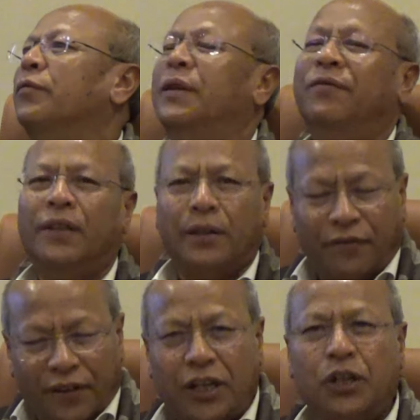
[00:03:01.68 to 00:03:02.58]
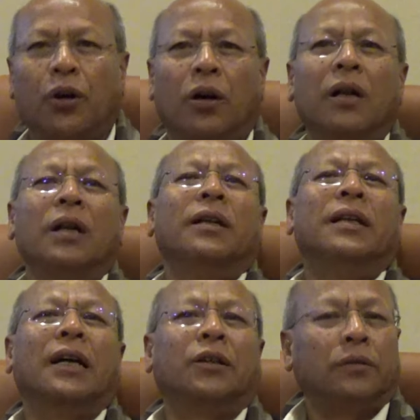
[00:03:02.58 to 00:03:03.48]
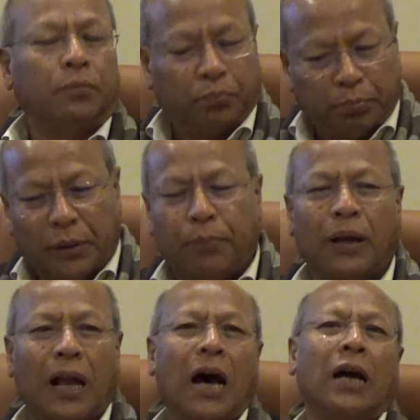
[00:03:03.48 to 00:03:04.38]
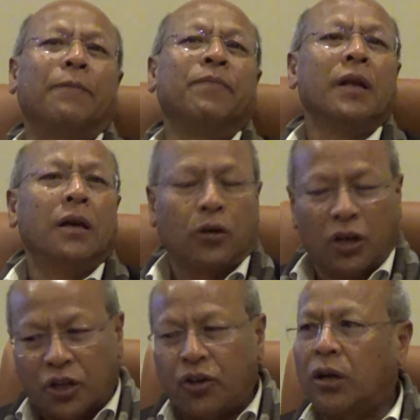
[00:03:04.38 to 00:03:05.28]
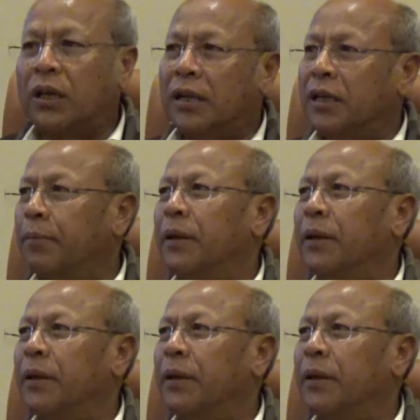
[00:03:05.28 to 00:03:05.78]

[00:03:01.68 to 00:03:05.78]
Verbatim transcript: to be very sure that people are constructed their